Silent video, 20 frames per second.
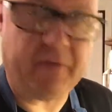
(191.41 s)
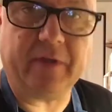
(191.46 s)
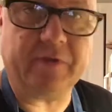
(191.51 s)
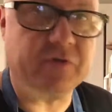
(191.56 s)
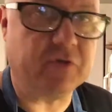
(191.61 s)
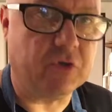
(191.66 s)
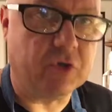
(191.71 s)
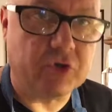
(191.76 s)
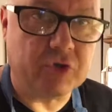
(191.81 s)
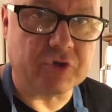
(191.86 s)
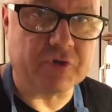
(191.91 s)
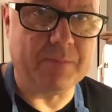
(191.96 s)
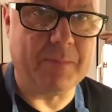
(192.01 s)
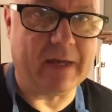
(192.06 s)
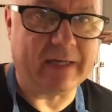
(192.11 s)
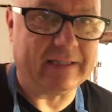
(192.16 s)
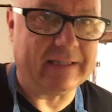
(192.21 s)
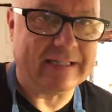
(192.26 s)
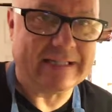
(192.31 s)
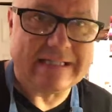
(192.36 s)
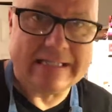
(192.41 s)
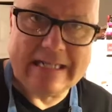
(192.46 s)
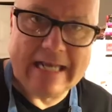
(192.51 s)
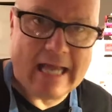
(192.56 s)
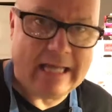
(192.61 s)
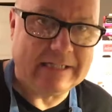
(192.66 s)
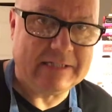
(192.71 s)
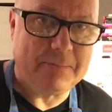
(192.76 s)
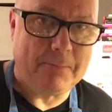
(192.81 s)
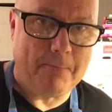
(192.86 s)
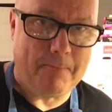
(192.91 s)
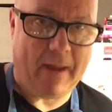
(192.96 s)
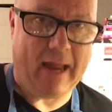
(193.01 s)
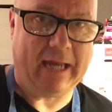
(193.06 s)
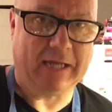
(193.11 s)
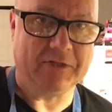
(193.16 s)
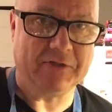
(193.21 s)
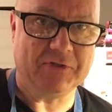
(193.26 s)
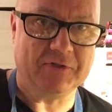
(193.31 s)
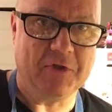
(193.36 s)
That's going to just make this nice
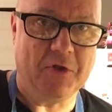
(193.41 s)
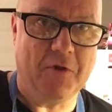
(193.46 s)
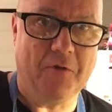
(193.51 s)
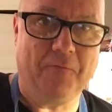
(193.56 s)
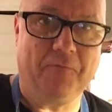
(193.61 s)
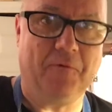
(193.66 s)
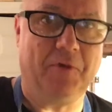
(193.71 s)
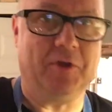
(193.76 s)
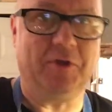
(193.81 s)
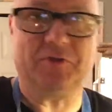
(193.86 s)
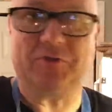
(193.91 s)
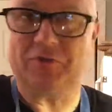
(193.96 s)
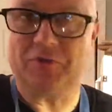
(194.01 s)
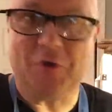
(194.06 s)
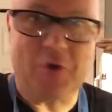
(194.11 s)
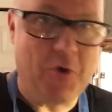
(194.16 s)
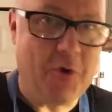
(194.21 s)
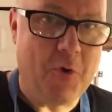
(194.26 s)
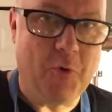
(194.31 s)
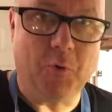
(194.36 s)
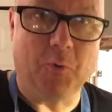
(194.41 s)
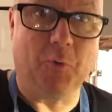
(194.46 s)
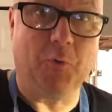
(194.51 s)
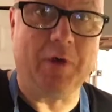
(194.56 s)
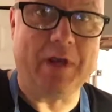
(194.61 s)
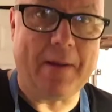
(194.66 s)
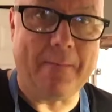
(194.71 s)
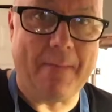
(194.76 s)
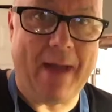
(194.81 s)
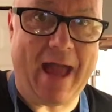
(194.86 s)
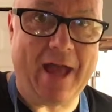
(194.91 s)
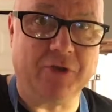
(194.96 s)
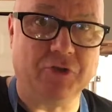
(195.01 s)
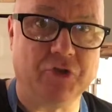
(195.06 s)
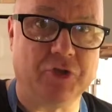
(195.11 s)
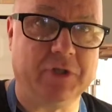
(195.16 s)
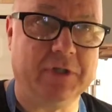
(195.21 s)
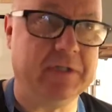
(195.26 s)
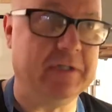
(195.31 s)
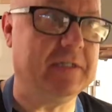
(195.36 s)
base for this
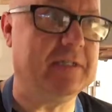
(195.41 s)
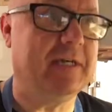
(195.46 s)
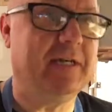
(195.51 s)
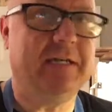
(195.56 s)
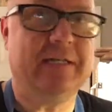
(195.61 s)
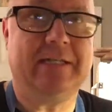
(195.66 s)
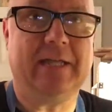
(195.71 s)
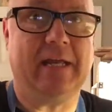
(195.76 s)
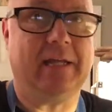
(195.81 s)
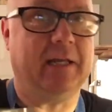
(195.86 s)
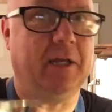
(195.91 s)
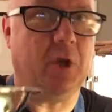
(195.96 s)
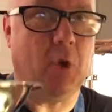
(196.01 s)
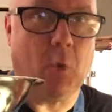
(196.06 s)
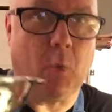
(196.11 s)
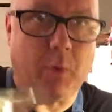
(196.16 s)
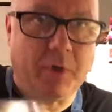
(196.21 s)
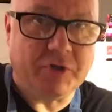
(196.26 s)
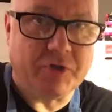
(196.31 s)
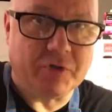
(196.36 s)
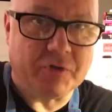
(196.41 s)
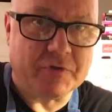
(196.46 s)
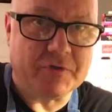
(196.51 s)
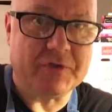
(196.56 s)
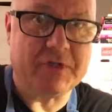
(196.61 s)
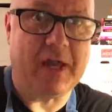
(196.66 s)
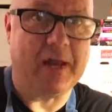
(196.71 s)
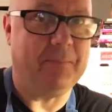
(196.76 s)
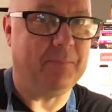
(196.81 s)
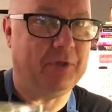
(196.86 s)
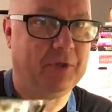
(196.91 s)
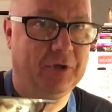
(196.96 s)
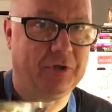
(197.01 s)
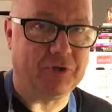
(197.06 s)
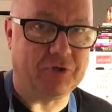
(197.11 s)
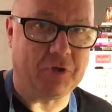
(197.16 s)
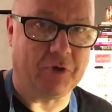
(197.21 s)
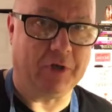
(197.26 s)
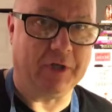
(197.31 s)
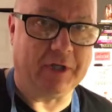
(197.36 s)
reimagined, taking a winter staple
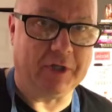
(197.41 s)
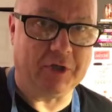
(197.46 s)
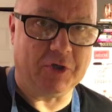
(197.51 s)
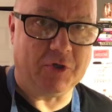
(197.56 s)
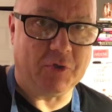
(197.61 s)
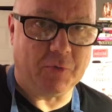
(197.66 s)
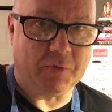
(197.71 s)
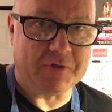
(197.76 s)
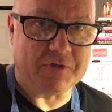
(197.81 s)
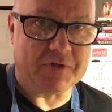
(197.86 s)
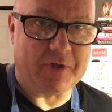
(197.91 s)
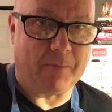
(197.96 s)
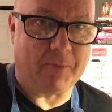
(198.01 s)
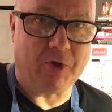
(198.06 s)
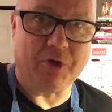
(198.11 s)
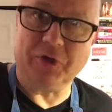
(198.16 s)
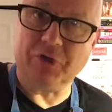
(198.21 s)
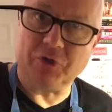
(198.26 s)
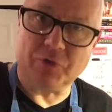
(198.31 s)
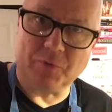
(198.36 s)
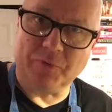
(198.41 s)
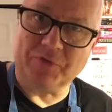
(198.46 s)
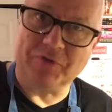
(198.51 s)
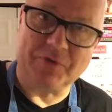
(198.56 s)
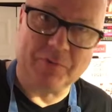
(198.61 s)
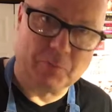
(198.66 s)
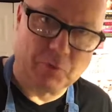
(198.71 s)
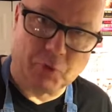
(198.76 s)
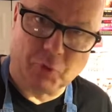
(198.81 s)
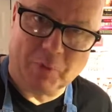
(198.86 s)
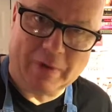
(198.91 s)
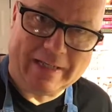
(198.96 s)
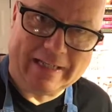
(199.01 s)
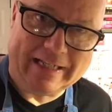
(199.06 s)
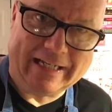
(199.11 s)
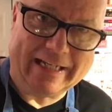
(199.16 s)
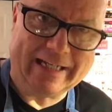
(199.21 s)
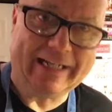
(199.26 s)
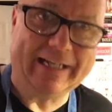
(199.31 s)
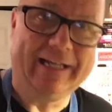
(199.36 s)
and turning it into a summer dish with some
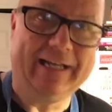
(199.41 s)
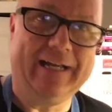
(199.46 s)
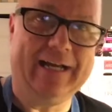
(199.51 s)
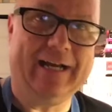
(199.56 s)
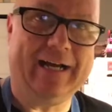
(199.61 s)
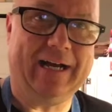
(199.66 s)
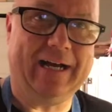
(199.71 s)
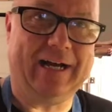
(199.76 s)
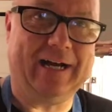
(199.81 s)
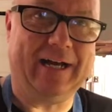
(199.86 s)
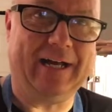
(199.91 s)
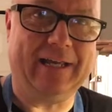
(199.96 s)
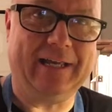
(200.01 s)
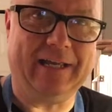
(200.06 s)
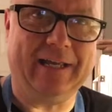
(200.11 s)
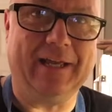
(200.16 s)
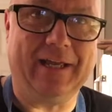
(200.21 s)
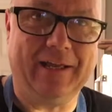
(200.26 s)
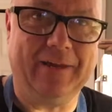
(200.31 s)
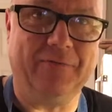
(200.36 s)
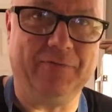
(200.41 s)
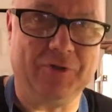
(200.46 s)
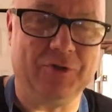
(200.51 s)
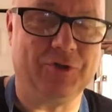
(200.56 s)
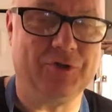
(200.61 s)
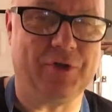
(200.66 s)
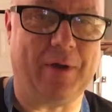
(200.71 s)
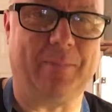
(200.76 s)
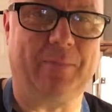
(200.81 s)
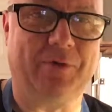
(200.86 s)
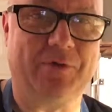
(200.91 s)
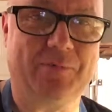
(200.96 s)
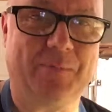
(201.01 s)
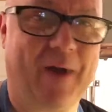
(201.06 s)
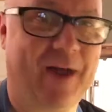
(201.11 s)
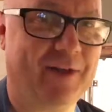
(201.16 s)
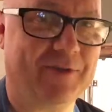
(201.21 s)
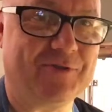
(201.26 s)
grilling of this shepherd's pie.